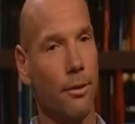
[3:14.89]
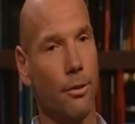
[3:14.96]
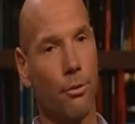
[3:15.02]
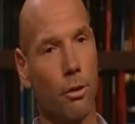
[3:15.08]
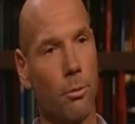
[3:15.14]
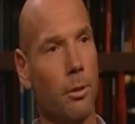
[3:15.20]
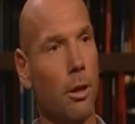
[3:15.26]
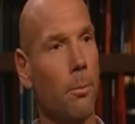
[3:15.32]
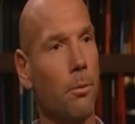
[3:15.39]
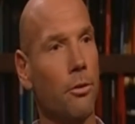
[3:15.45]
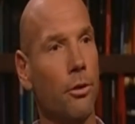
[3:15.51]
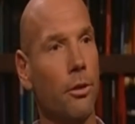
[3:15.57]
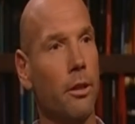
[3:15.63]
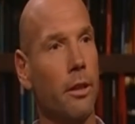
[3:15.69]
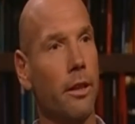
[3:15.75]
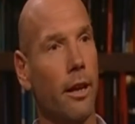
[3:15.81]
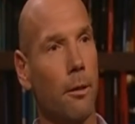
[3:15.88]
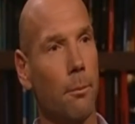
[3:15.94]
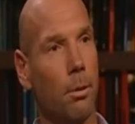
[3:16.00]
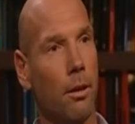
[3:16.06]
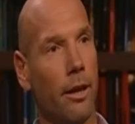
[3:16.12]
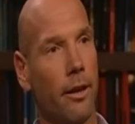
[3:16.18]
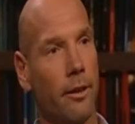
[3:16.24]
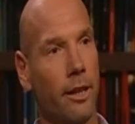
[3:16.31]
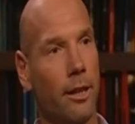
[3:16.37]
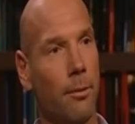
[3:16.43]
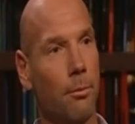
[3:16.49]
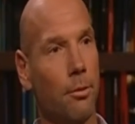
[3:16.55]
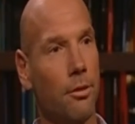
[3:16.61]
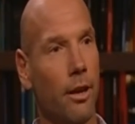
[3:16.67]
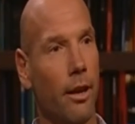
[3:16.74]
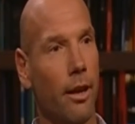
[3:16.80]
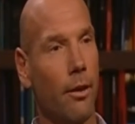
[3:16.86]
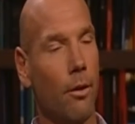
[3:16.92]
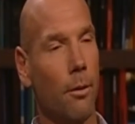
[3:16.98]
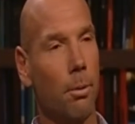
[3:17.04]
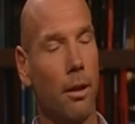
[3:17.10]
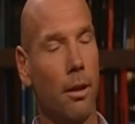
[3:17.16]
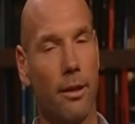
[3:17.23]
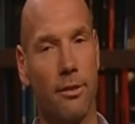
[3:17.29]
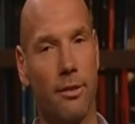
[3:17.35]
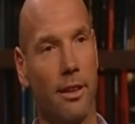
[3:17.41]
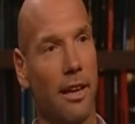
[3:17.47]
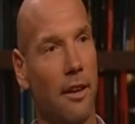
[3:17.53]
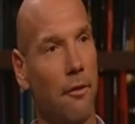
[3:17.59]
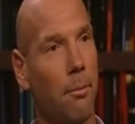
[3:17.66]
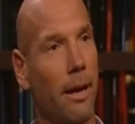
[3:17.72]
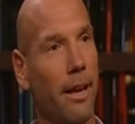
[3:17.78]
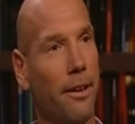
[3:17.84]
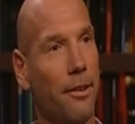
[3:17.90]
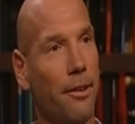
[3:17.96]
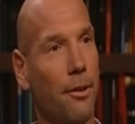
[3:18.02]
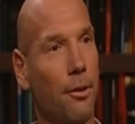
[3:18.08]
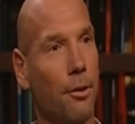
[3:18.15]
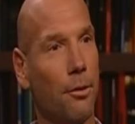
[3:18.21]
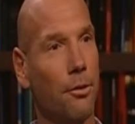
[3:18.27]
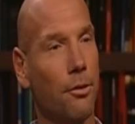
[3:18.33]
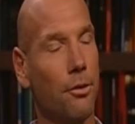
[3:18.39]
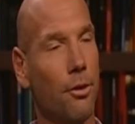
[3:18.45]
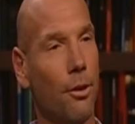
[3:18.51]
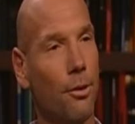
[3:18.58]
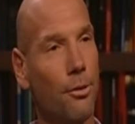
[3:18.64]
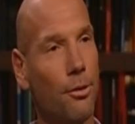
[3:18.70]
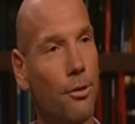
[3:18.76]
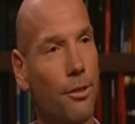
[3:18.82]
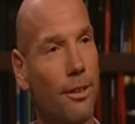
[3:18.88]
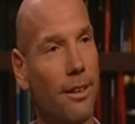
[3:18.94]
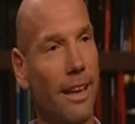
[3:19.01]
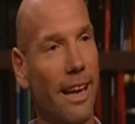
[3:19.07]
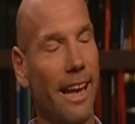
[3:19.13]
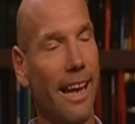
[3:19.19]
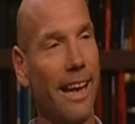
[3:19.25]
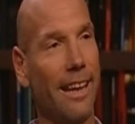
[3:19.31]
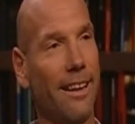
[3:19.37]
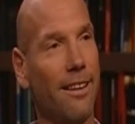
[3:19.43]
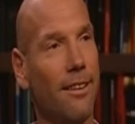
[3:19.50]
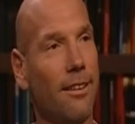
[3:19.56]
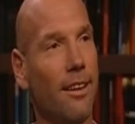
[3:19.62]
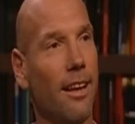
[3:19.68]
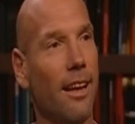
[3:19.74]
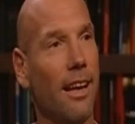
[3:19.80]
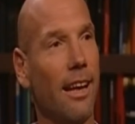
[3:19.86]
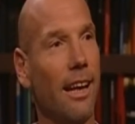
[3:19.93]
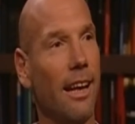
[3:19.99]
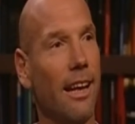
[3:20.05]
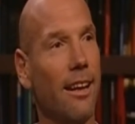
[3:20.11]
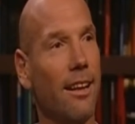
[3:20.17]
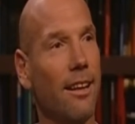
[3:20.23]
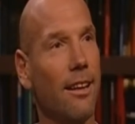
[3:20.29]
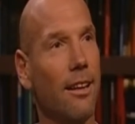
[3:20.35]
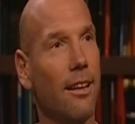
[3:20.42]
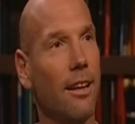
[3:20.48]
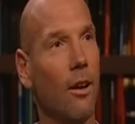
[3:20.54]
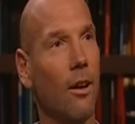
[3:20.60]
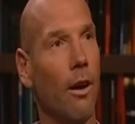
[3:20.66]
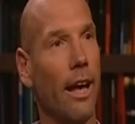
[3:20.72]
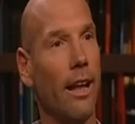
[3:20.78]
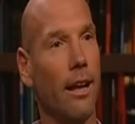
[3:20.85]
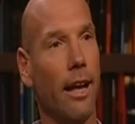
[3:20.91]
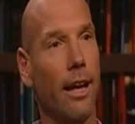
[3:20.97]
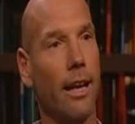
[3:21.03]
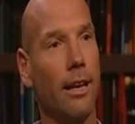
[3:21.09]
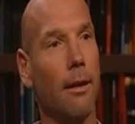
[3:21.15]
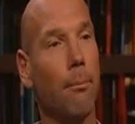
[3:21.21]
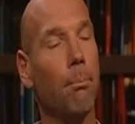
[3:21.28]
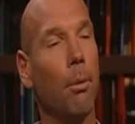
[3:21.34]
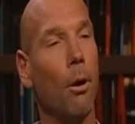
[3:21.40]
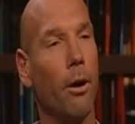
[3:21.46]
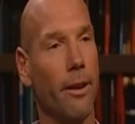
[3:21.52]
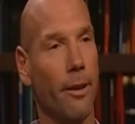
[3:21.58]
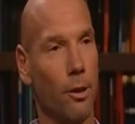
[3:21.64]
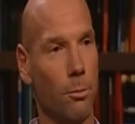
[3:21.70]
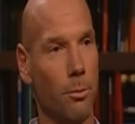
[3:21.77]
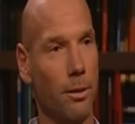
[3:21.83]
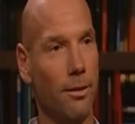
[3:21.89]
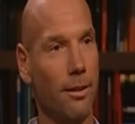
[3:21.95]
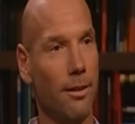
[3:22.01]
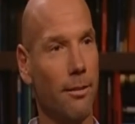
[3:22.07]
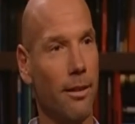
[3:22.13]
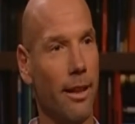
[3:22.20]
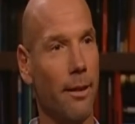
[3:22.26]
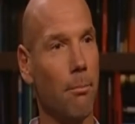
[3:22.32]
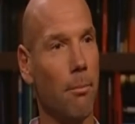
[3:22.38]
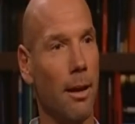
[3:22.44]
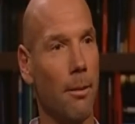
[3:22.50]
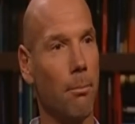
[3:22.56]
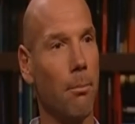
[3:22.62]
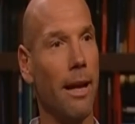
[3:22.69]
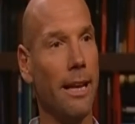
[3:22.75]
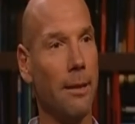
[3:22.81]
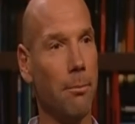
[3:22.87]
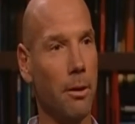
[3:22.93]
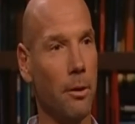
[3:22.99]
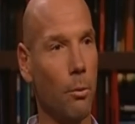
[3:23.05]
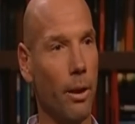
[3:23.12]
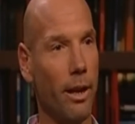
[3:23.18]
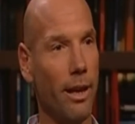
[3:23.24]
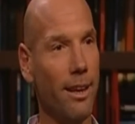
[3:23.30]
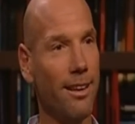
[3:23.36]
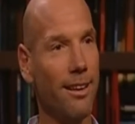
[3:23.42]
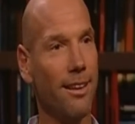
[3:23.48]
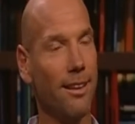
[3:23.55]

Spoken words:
threw me the opportunity to go and play on him. So I played centre-half back on Sos, and I had a bike helmet that Mum made me wear.